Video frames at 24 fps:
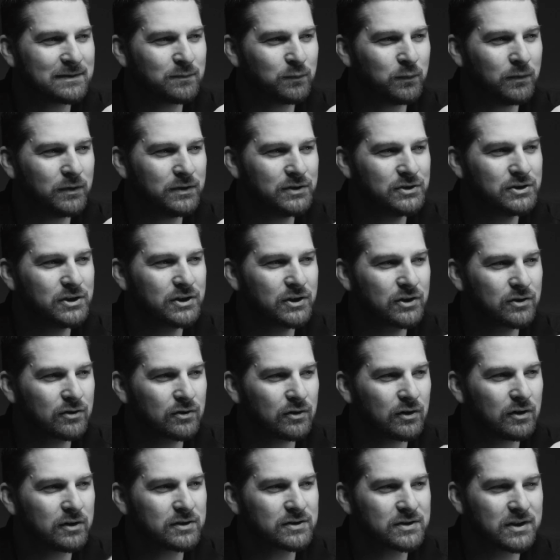once you
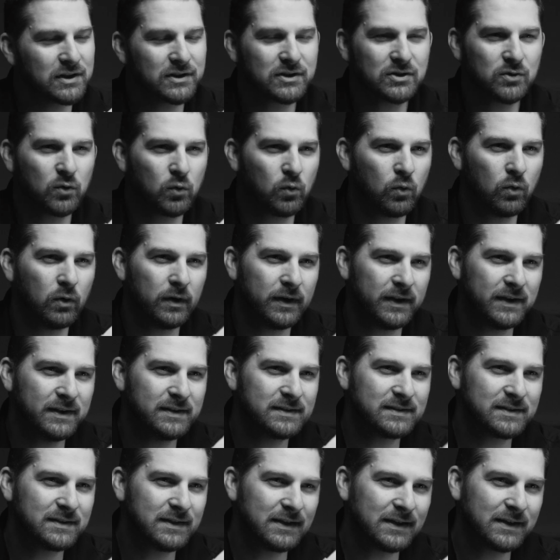cross the
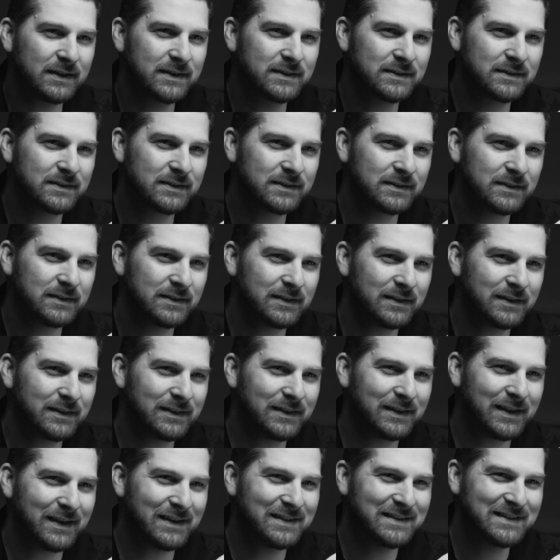26,
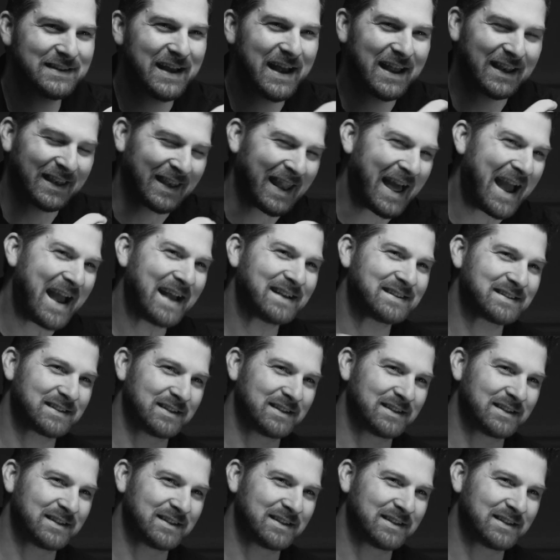it's that last